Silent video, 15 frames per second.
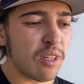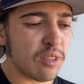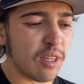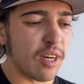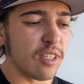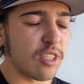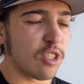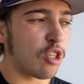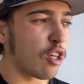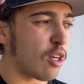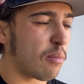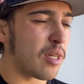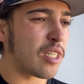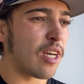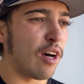does. It took him
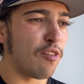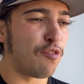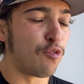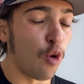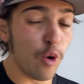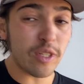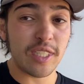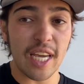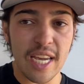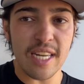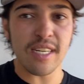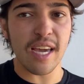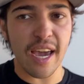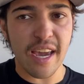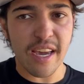until 14
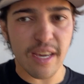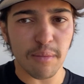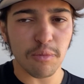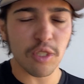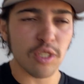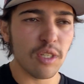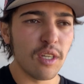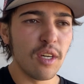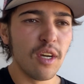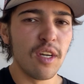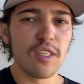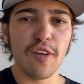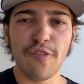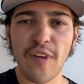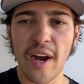games
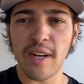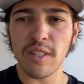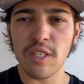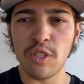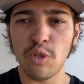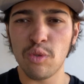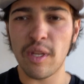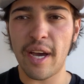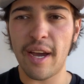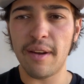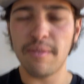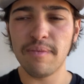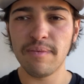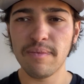to finally do that.